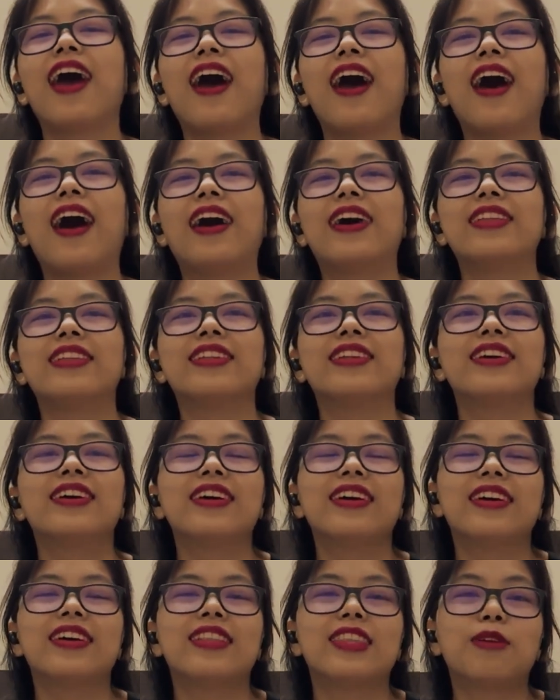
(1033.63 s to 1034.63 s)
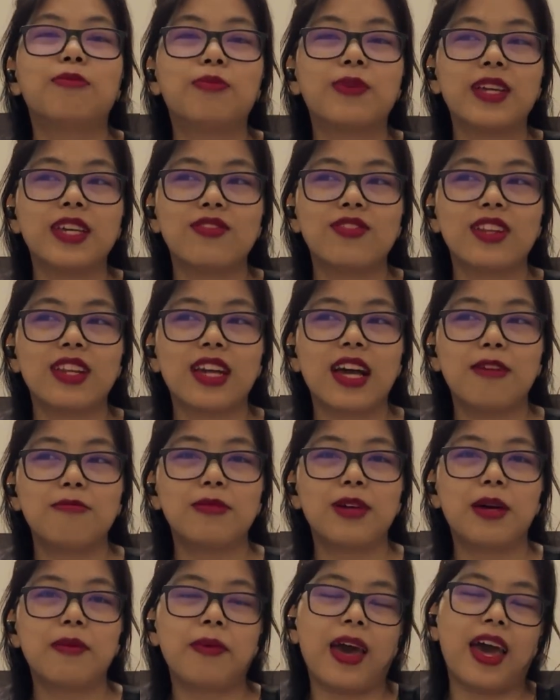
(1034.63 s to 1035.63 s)
And the priest will
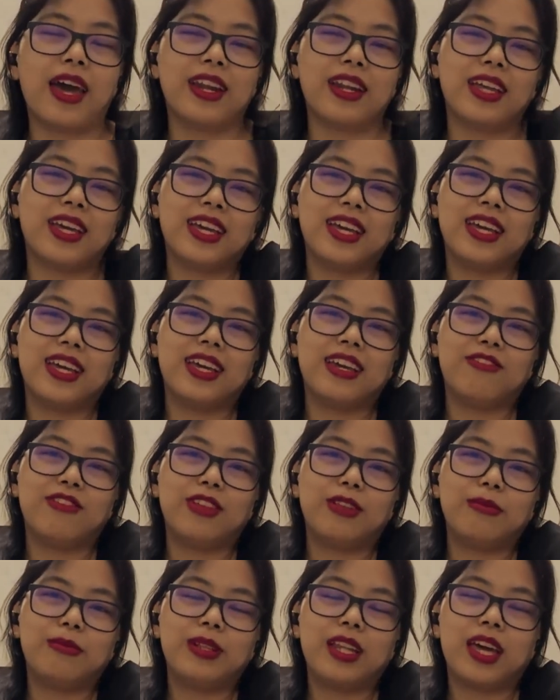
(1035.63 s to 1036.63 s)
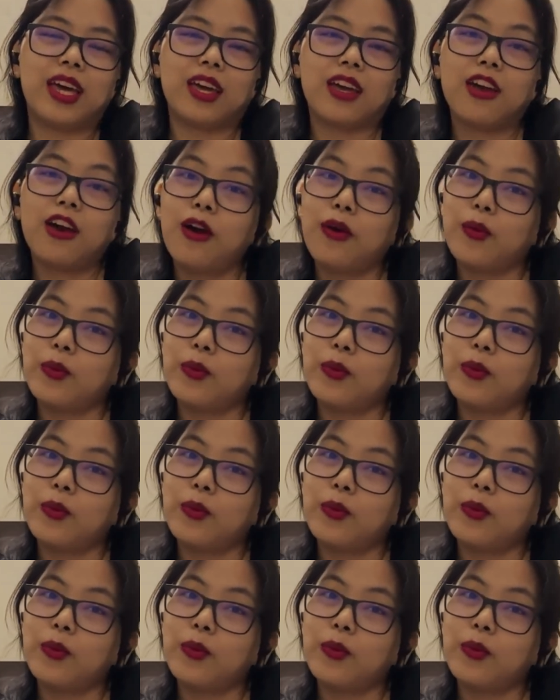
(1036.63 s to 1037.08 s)
come up and he will be like,